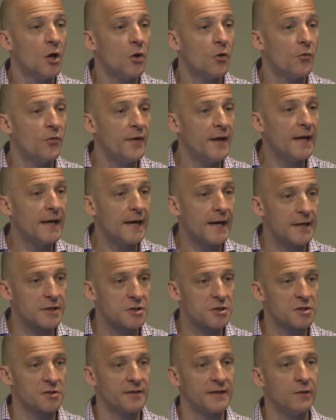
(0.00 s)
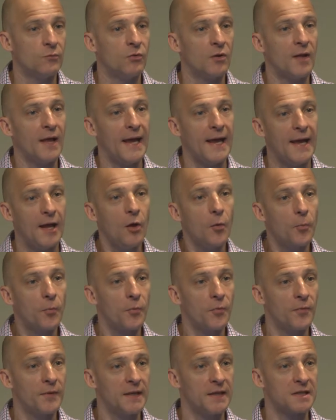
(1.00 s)
they actually will help
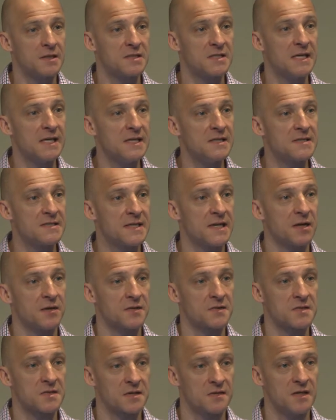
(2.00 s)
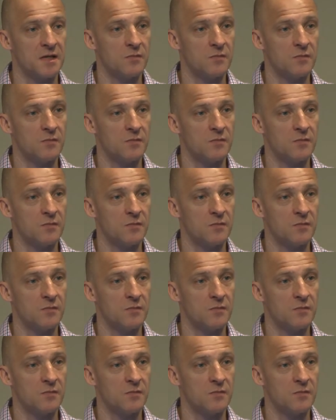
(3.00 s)
the T cells, the